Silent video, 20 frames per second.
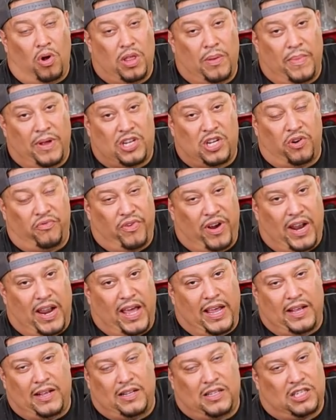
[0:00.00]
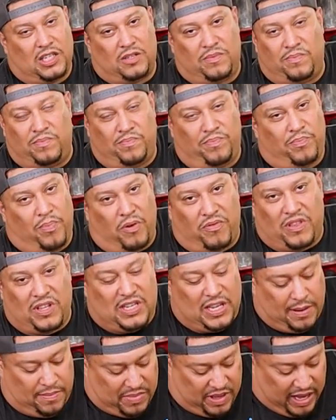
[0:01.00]
or they mention a relay, it's just both
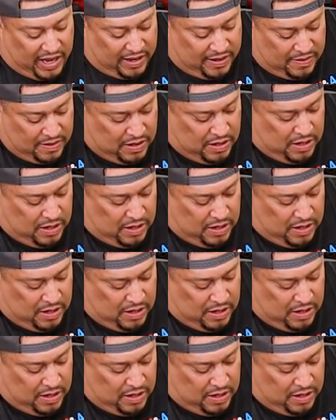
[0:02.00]
the same thing.